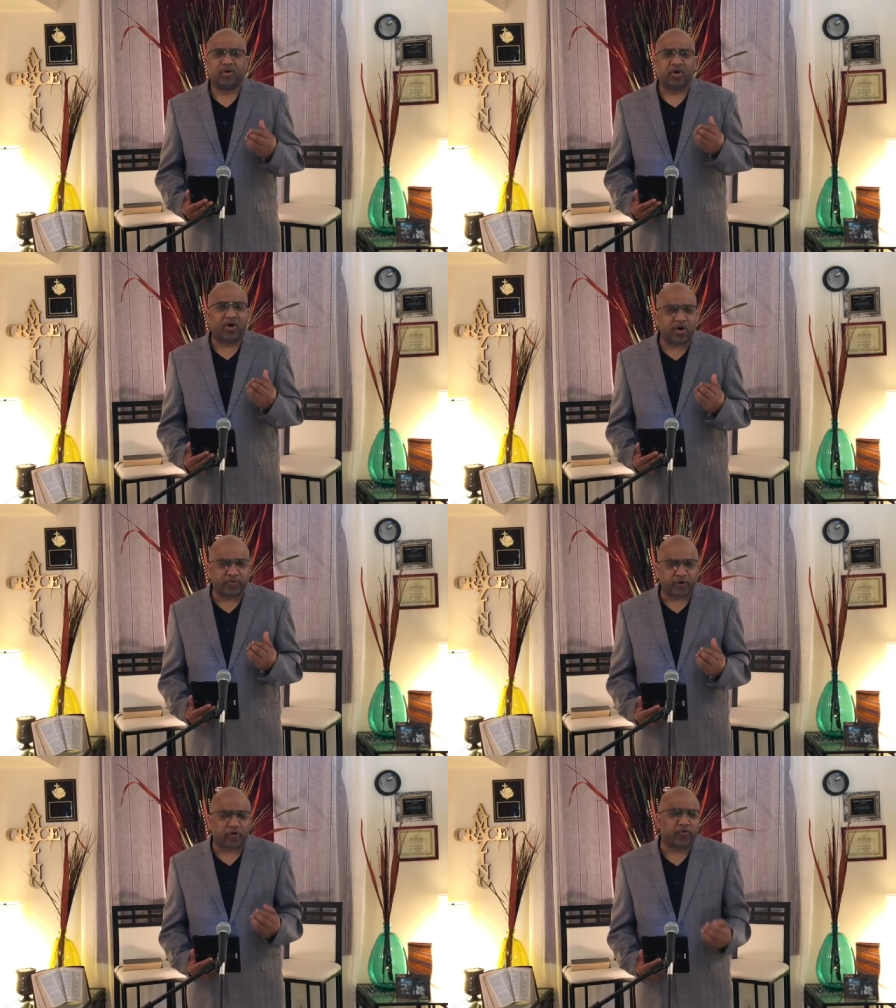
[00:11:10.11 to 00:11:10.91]
heard
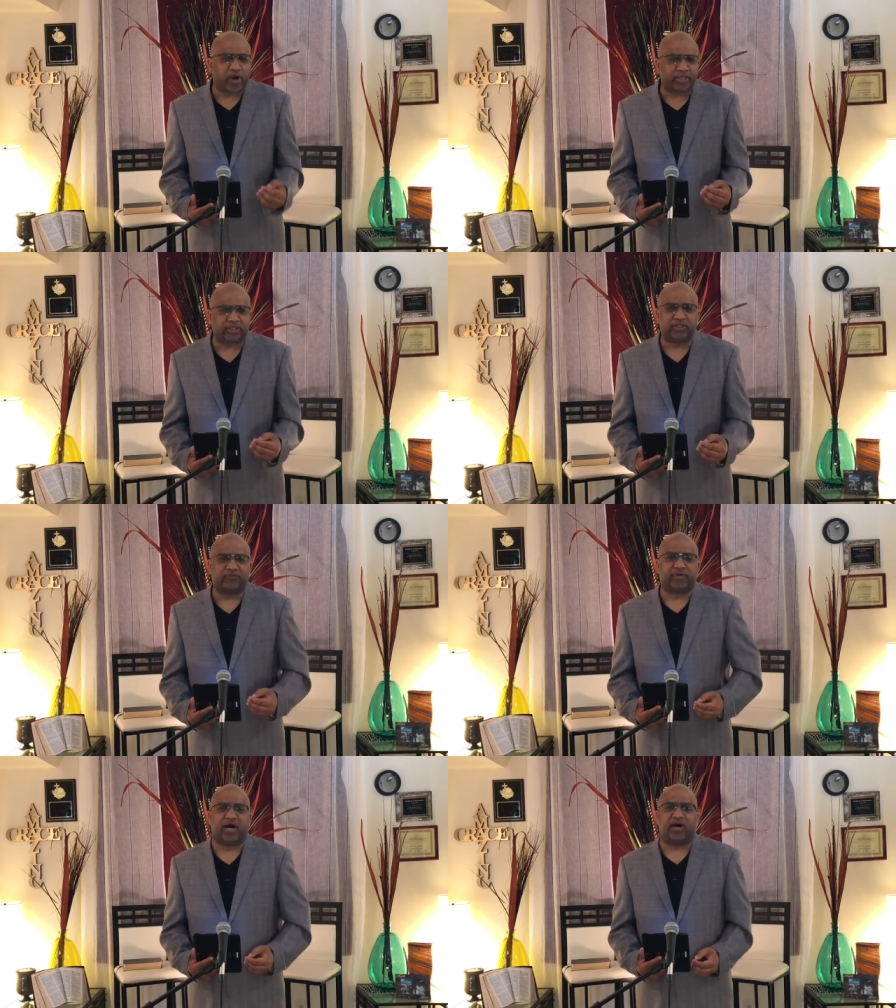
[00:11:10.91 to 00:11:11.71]
the correction
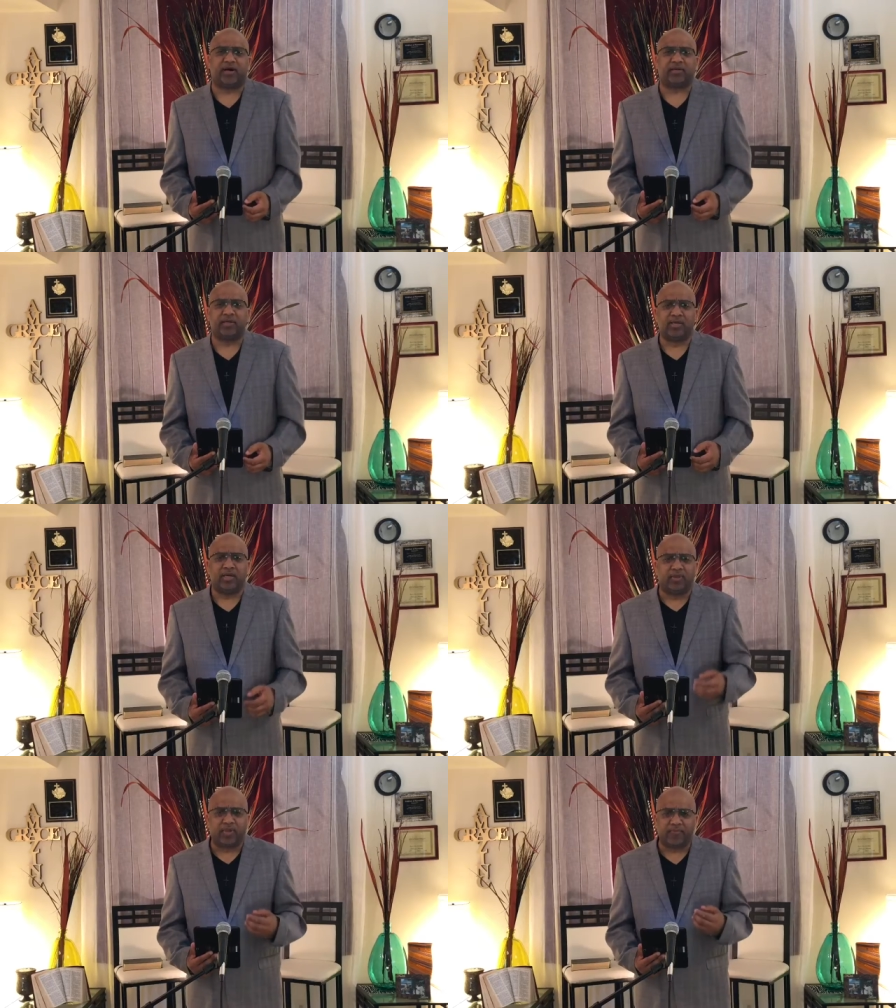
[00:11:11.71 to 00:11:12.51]
of God
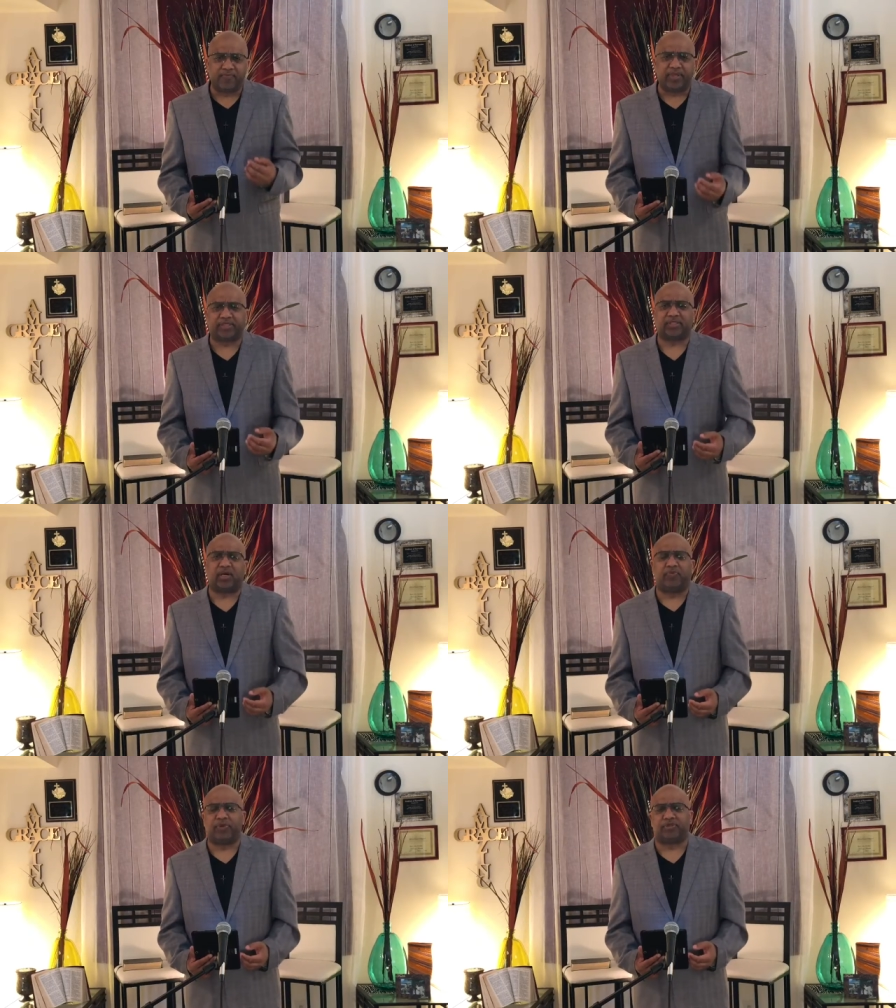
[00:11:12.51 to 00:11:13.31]
in the midst
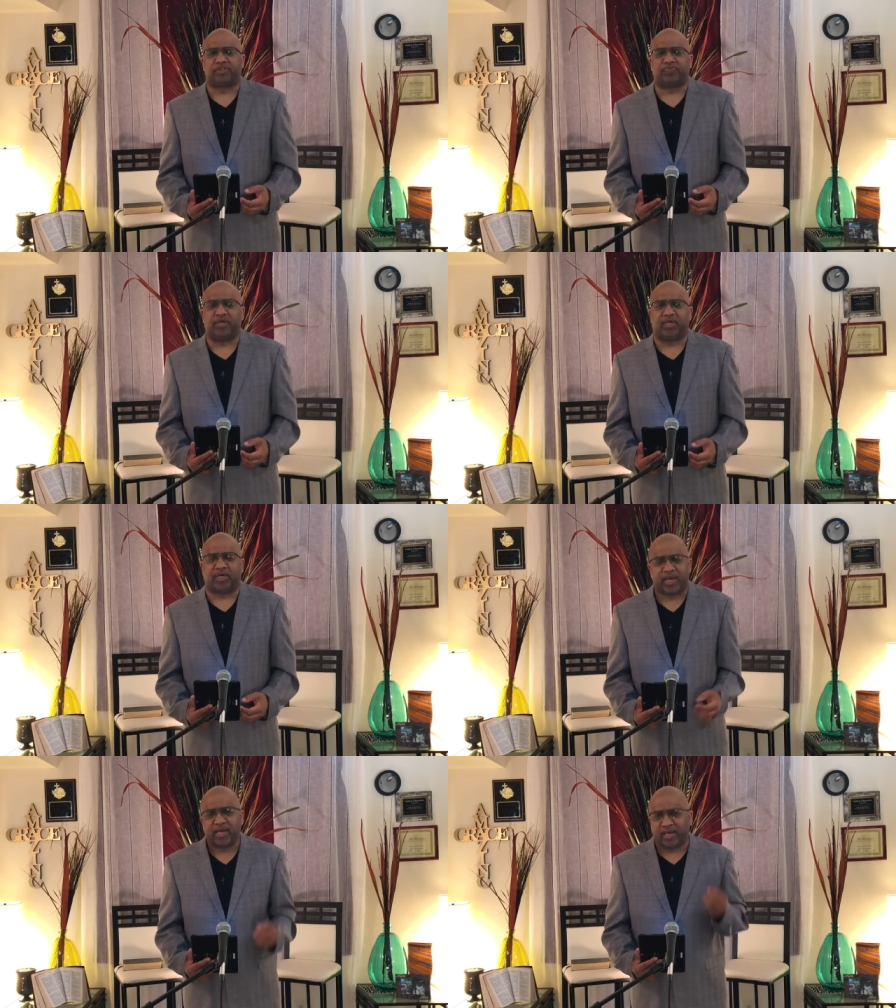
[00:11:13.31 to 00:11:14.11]
of their
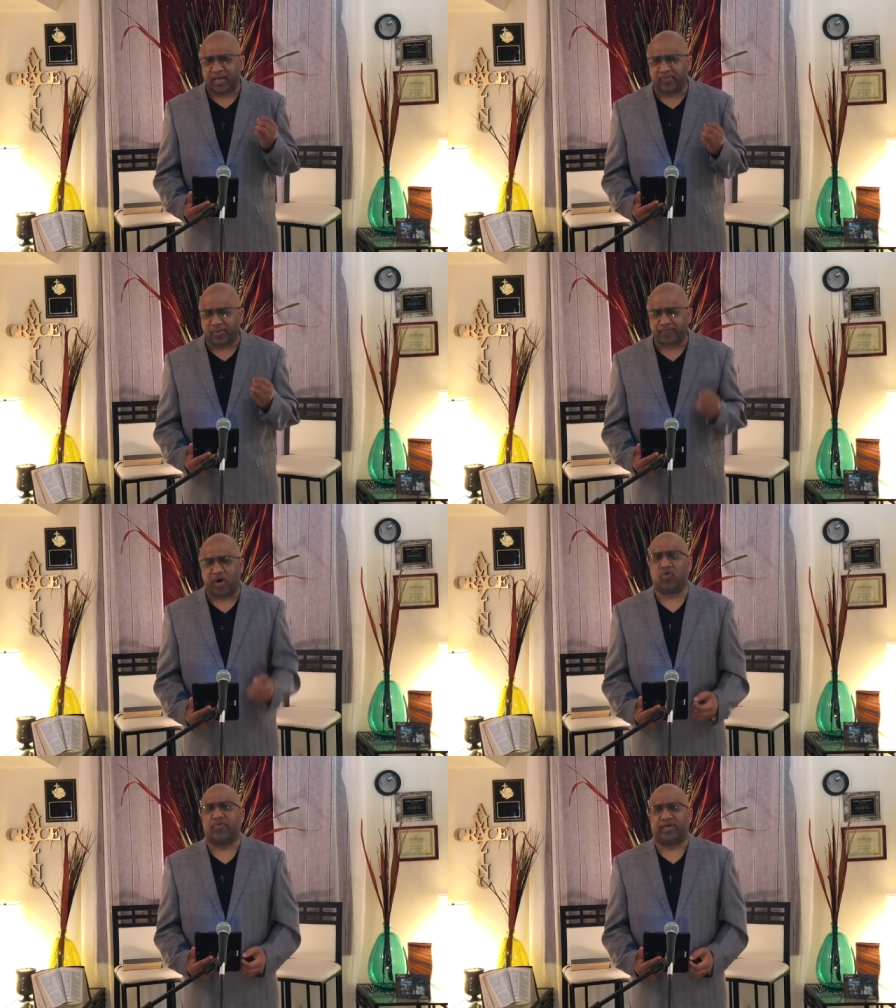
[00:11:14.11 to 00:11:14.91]
speaking, in the
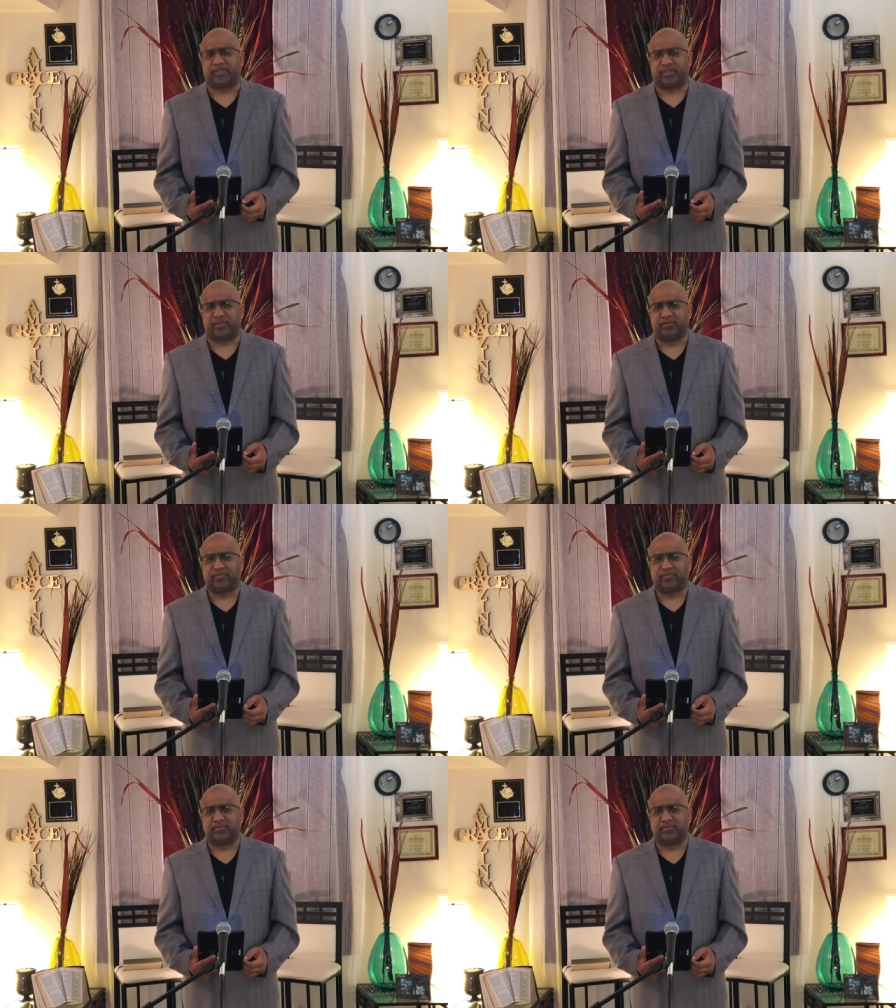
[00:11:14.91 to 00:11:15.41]
moment?